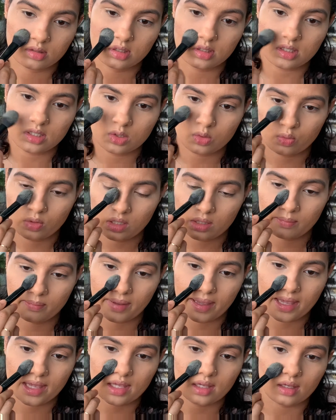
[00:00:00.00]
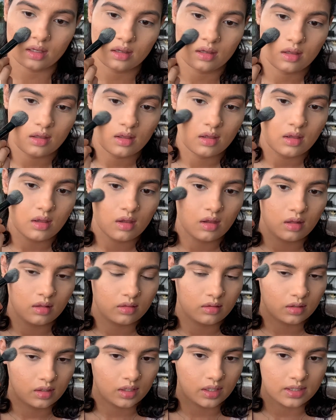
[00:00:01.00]
this will make
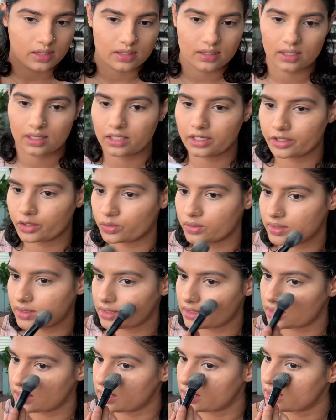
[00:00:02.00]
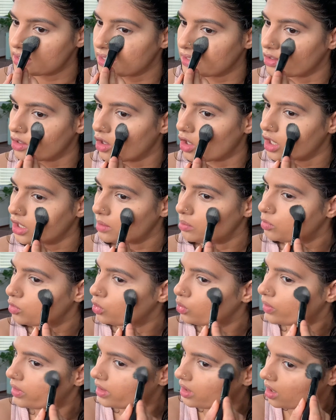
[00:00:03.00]
the concealer to sit and not
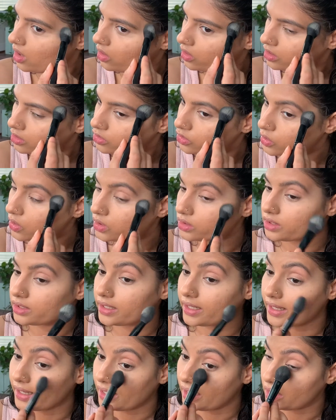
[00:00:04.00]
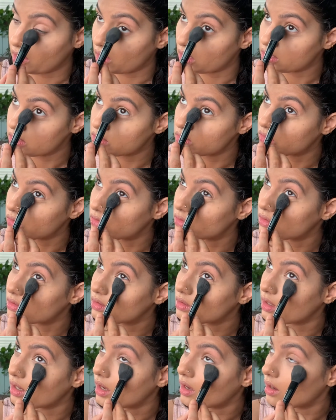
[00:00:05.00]
move around throughout the day, and also
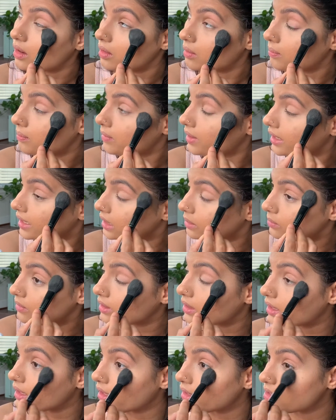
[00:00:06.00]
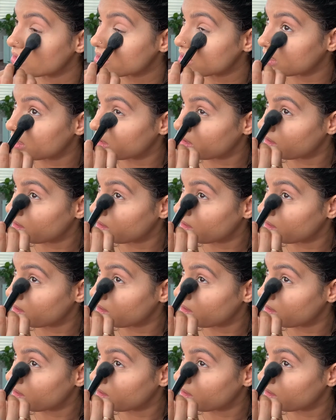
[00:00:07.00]
eliminates